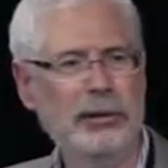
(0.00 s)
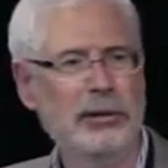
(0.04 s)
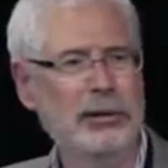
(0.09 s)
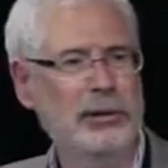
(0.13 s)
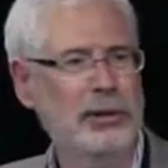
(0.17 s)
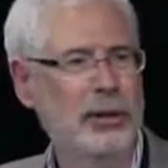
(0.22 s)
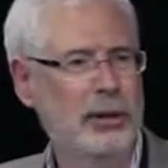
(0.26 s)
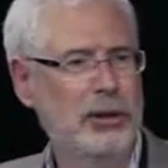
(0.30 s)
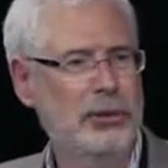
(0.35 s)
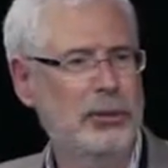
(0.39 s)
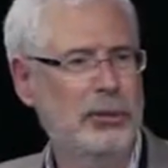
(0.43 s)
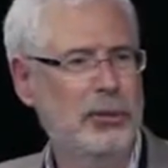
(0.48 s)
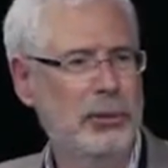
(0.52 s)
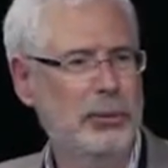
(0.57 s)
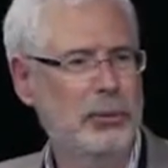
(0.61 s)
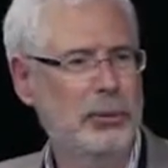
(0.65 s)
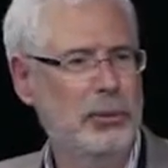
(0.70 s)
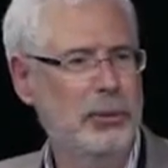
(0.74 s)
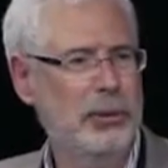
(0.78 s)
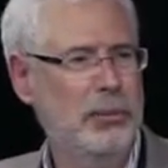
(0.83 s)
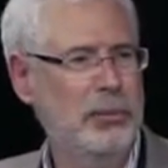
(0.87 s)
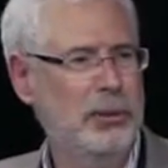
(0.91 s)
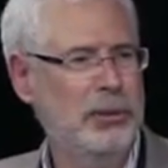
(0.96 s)
It'll cost you about
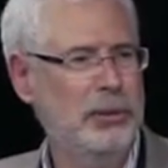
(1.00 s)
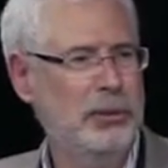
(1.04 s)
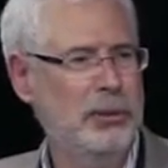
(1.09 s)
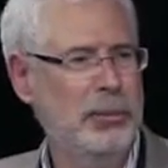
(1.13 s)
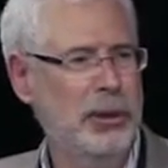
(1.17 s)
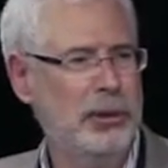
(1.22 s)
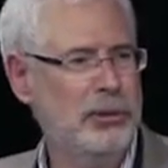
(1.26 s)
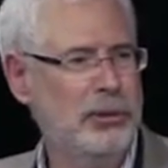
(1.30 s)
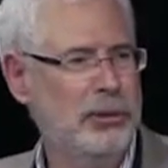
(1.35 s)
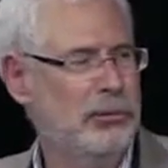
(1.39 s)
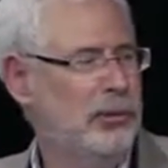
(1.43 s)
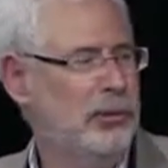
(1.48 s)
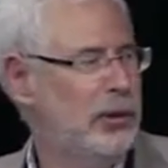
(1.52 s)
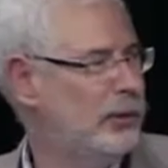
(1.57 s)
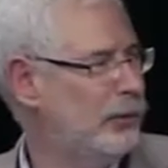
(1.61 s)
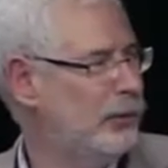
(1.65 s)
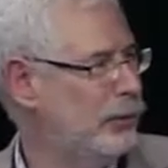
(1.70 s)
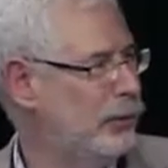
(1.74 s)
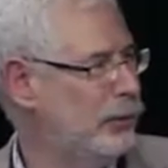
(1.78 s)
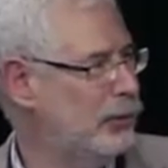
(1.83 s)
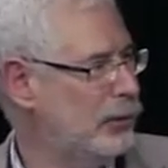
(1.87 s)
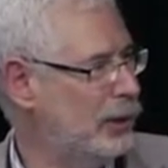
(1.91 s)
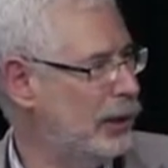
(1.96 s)
$20 million to run it
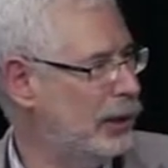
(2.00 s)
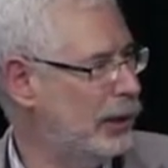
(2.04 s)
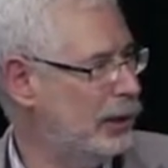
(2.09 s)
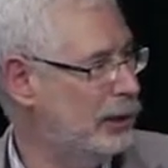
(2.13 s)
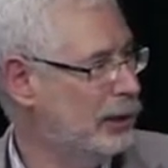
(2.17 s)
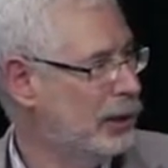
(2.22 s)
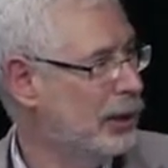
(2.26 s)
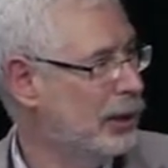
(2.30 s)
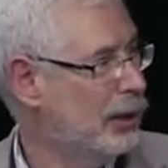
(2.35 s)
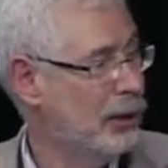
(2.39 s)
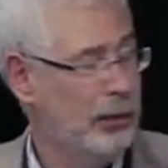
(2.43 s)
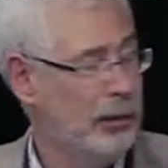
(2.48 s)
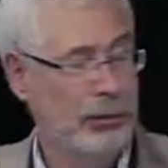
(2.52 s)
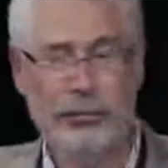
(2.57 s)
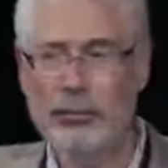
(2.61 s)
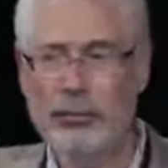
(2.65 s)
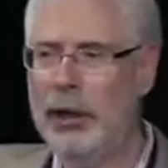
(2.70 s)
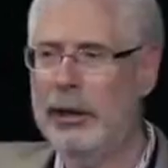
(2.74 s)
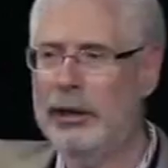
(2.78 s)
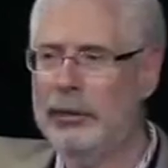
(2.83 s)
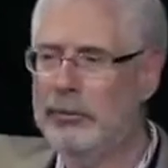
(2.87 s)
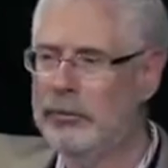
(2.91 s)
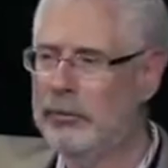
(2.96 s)
full scale.
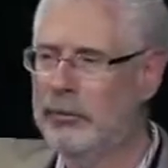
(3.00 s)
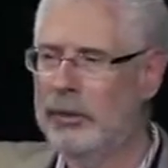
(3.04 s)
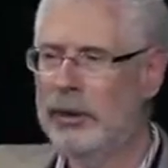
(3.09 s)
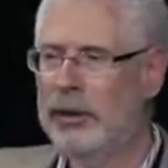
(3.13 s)
Great.